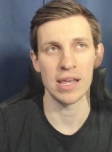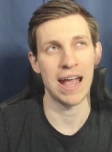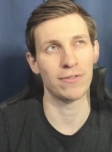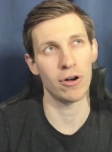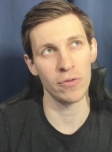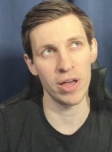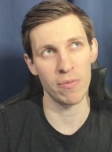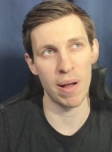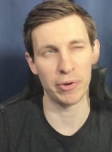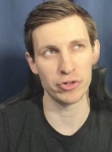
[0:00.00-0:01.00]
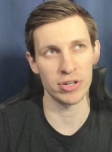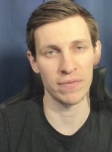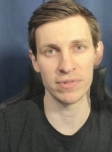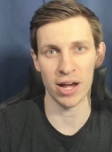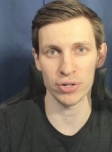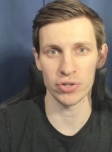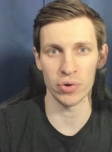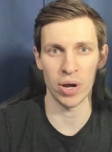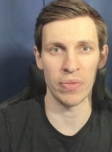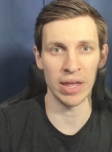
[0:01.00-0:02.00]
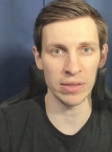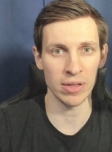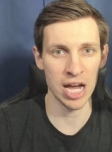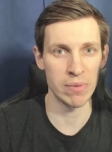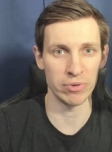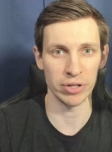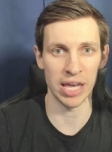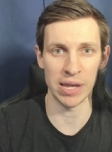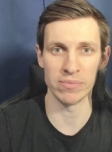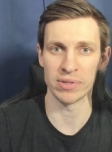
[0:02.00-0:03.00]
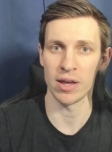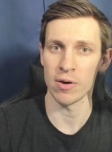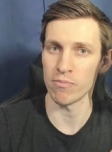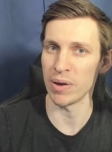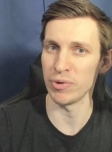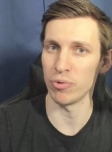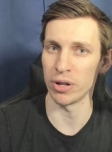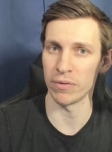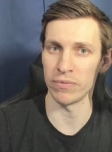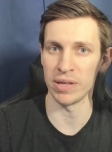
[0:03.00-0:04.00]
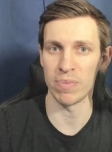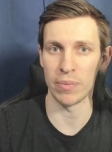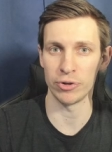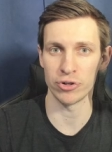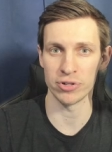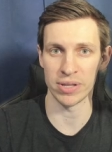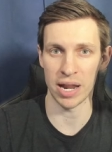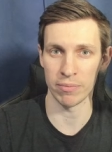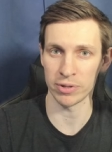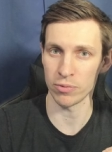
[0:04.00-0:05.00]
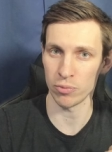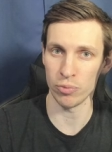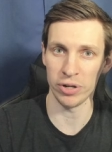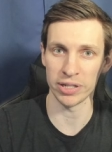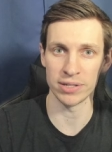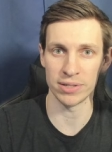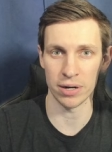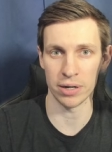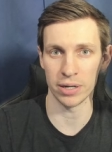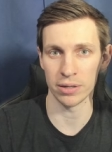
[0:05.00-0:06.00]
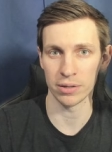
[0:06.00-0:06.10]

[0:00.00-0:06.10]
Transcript: after all the other publishers i've talked to i think humble games might be one of the publishers that i'm really considering